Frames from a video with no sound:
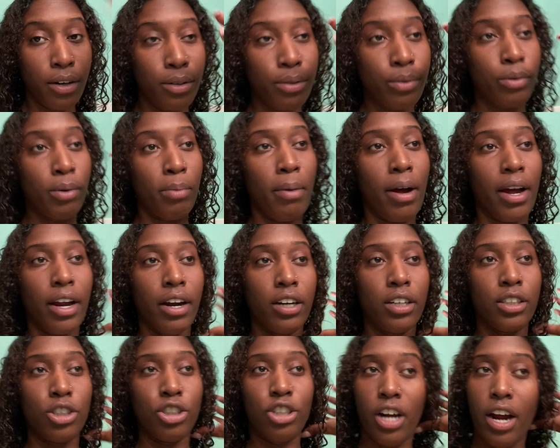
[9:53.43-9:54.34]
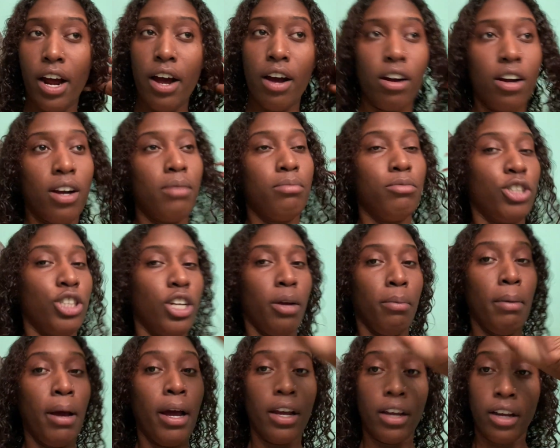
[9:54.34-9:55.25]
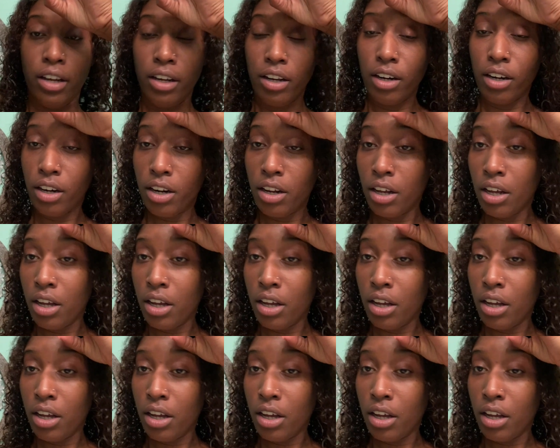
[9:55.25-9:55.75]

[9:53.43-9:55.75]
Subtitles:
When my hair gets dry, I'll come check back in.